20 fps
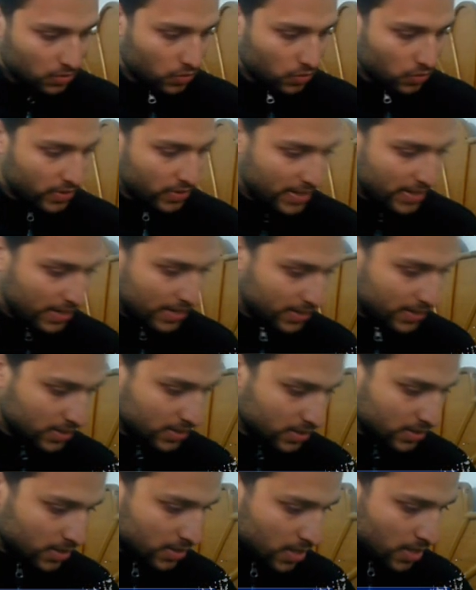I don't know what that
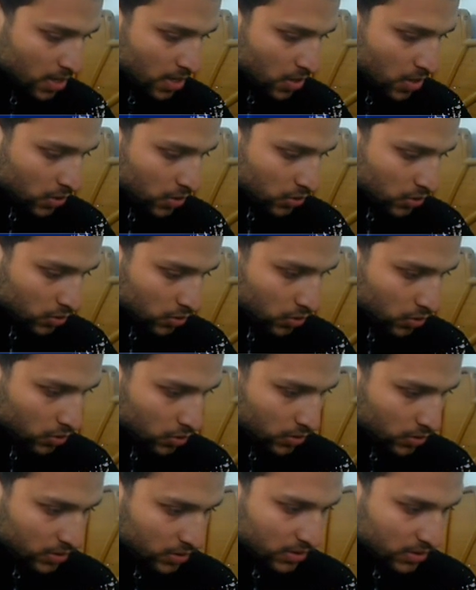is.
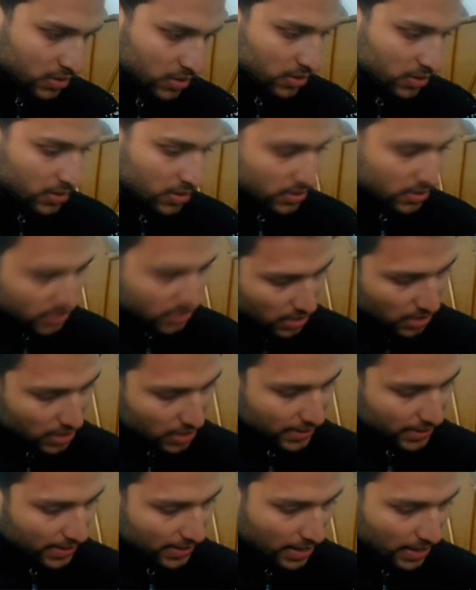So this is the
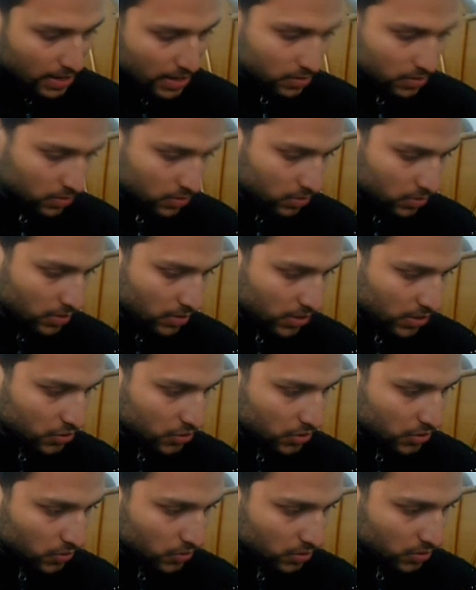starting. I don't know I
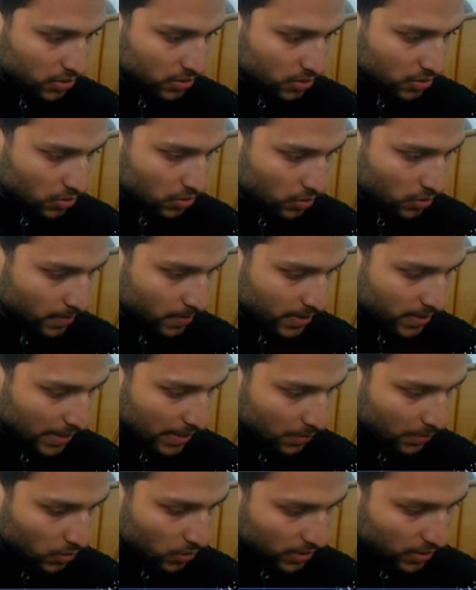should do this or not, but
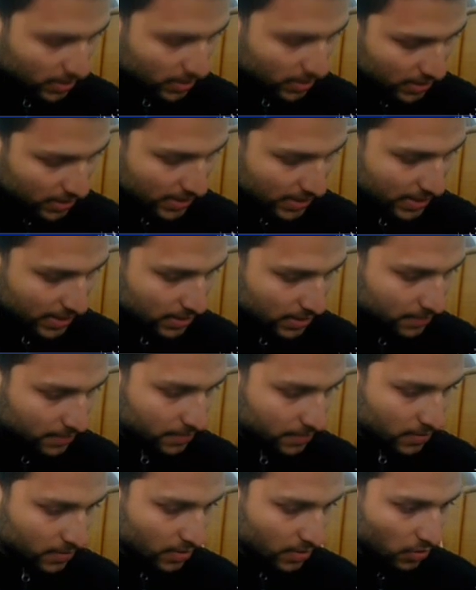I'm going in again.
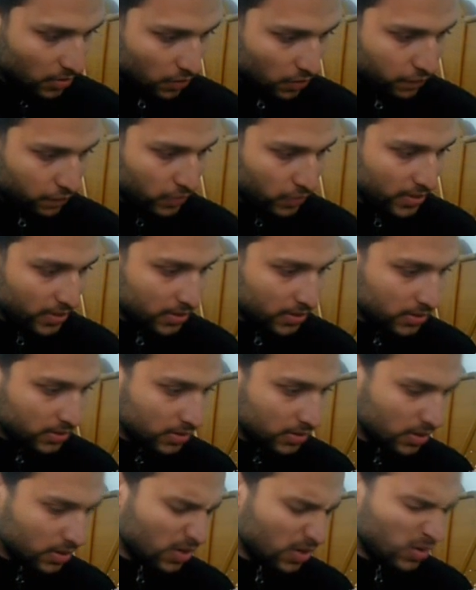Hopefully he doesn't.